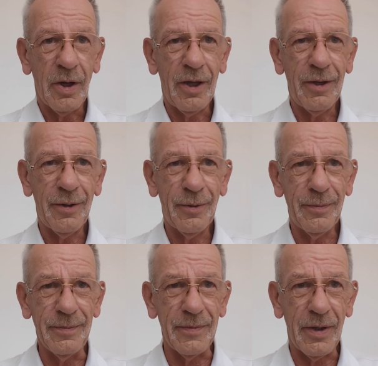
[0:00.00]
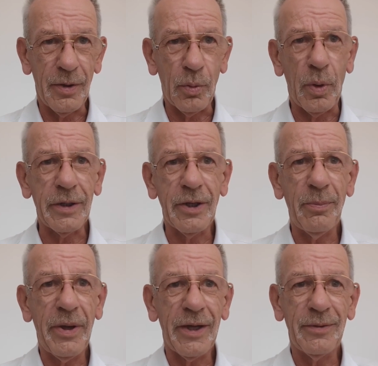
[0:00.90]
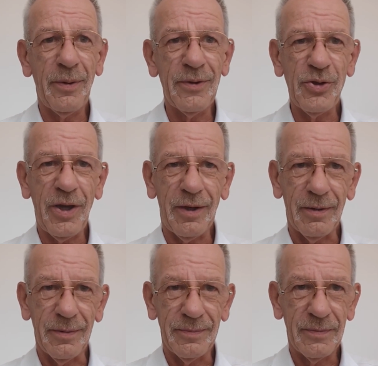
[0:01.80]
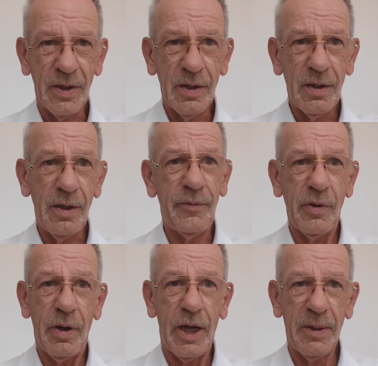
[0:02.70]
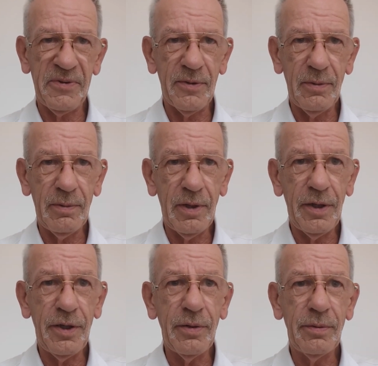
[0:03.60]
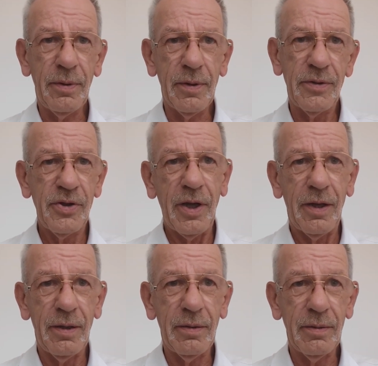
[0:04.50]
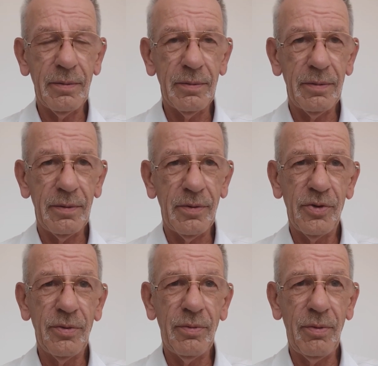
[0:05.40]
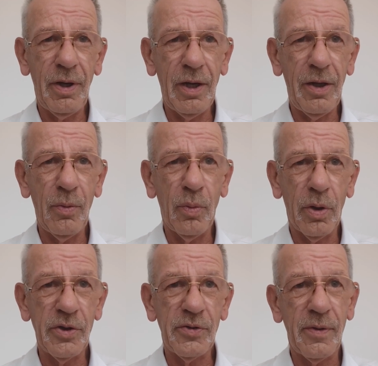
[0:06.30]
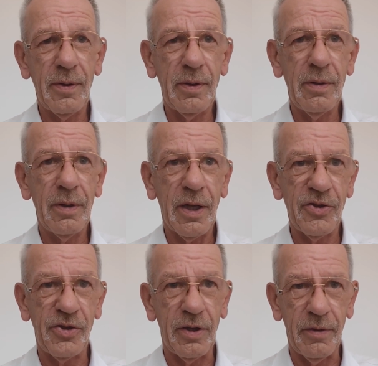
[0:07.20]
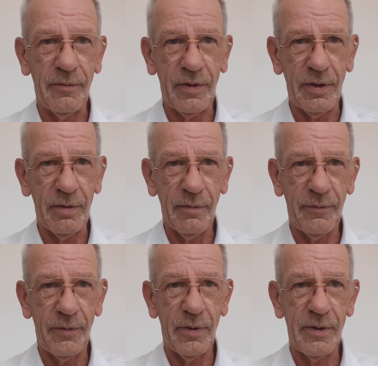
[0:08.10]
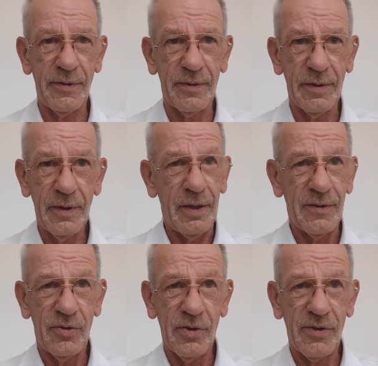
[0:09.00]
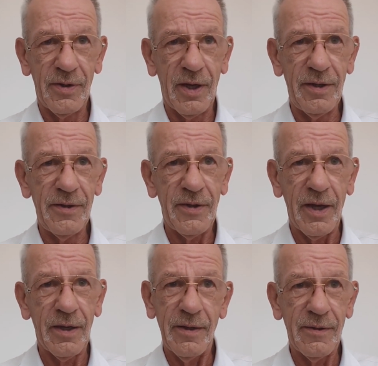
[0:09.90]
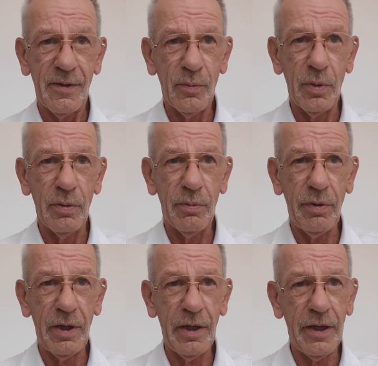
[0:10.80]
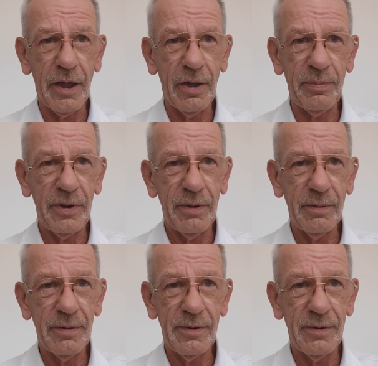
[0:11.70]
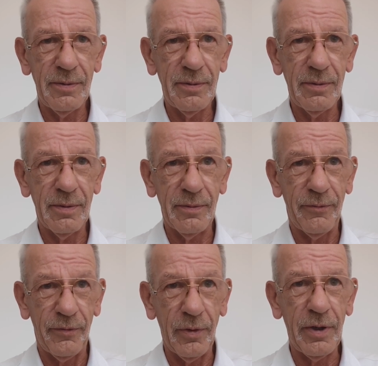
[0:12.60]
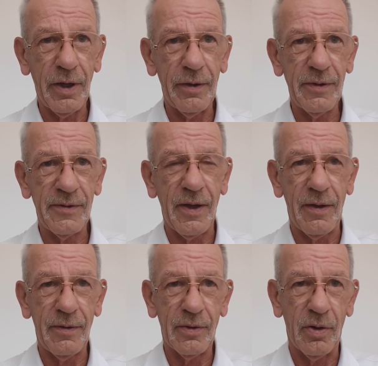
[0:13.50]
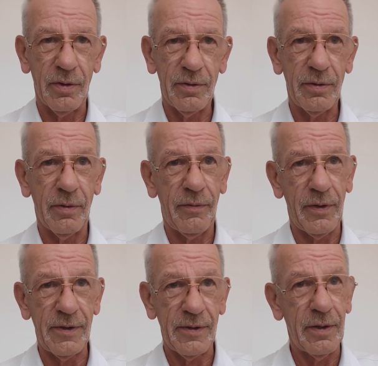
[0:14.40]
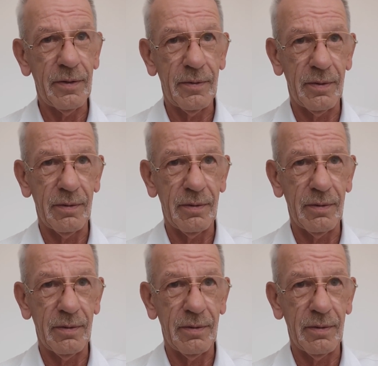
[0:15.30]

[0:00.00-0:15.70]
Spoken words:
Hello and welcome back to the channel. If you're absolutely new to the channel, you should really watch the nutshell video first. It's just 90 seconds and will really help you to fully understand the content of this and